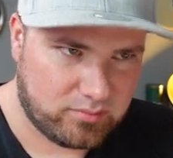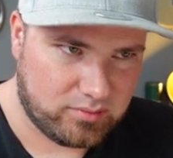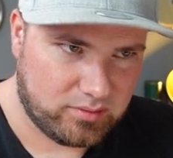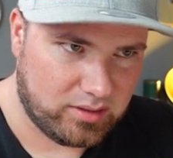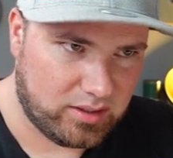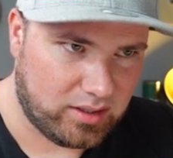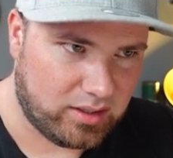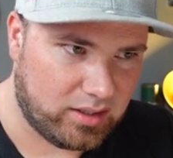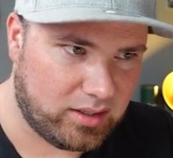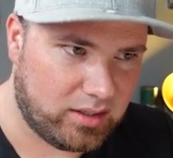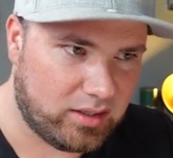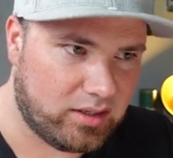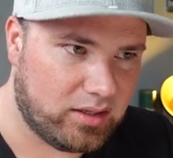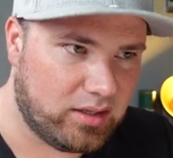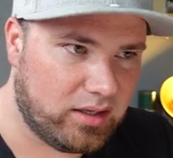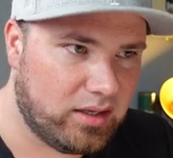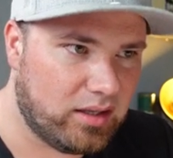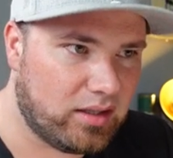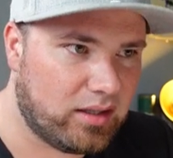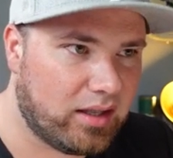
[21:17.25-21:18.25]
Then
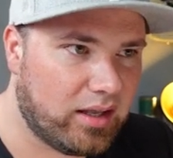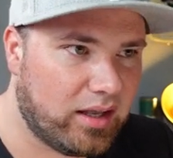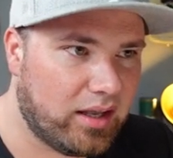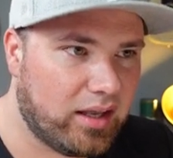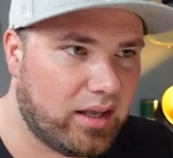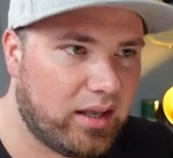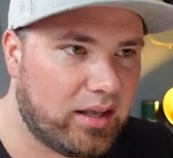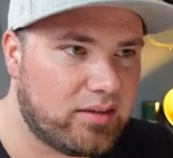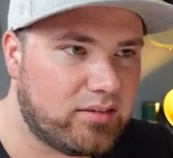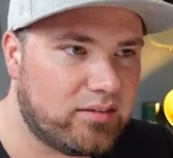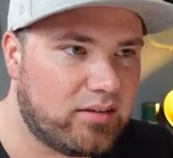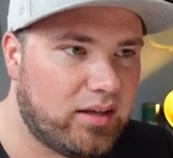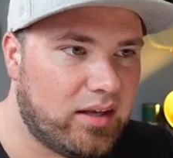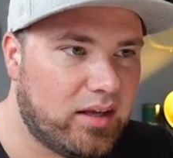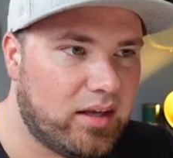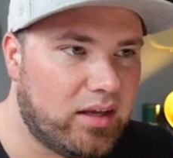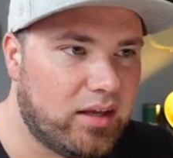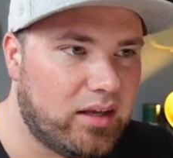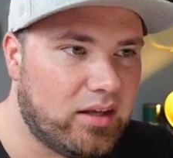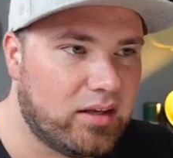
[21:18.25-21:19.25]
it has
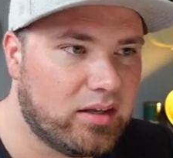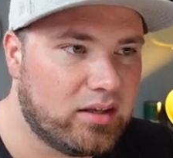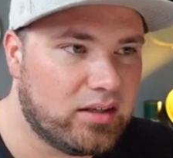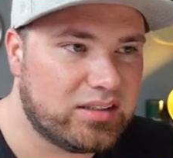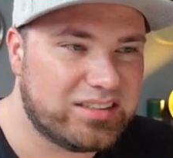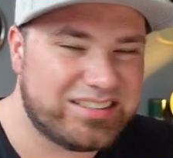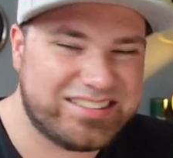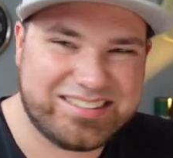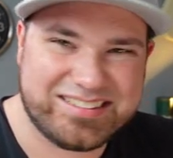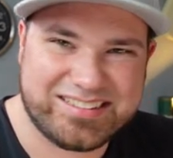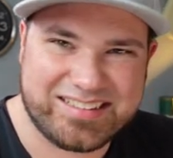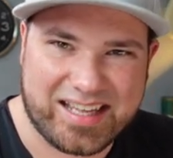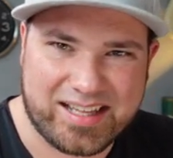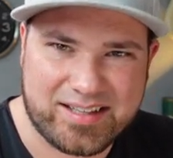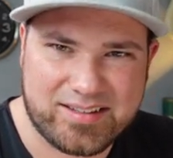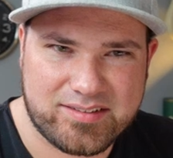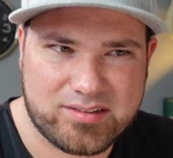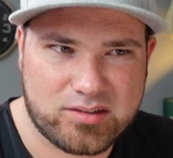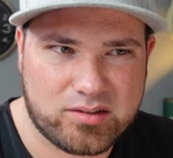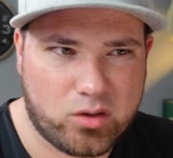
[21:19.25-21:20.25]
a
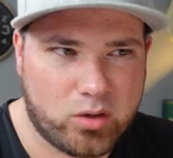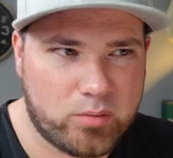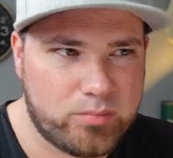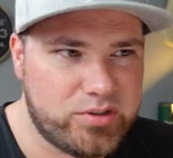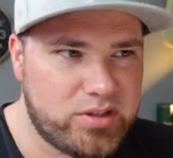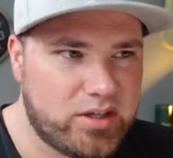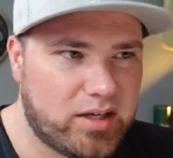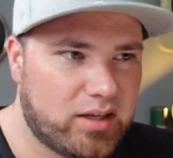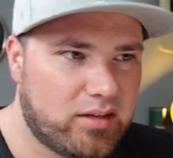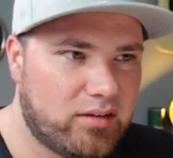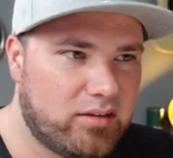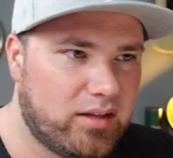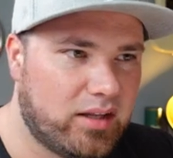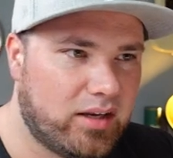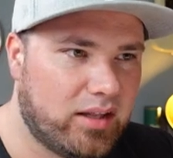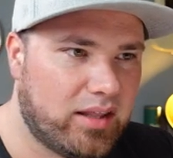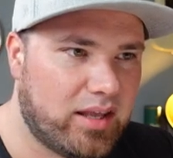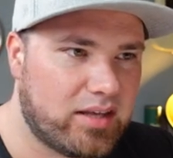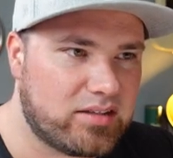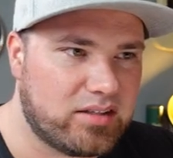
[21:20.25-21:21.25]
stats object.
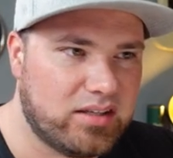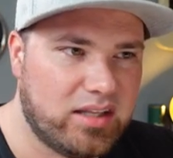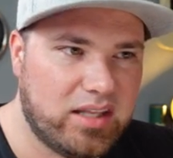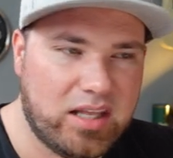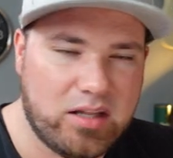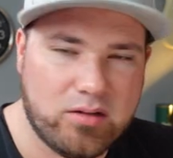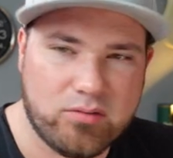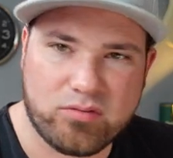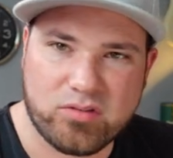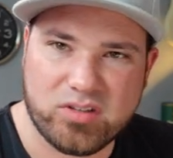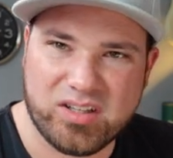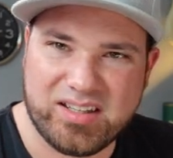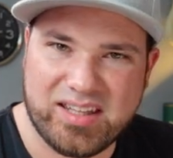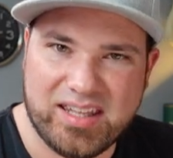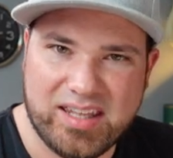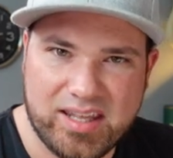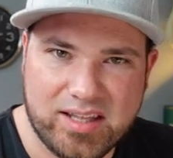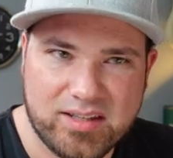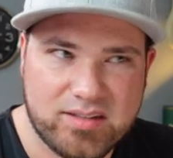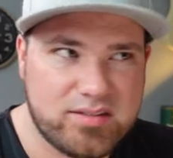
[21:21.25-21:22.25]
Then it has an infinite
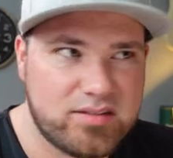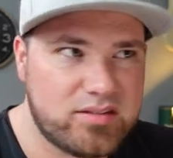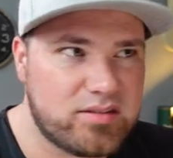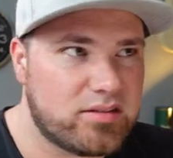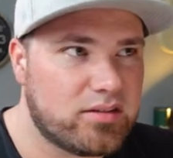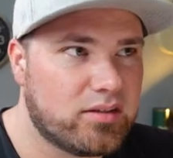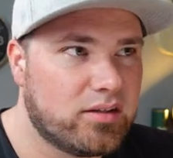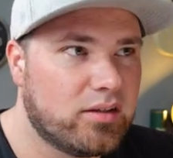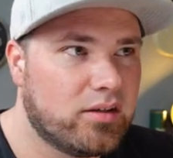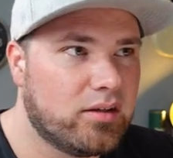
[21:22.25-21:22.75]
hits.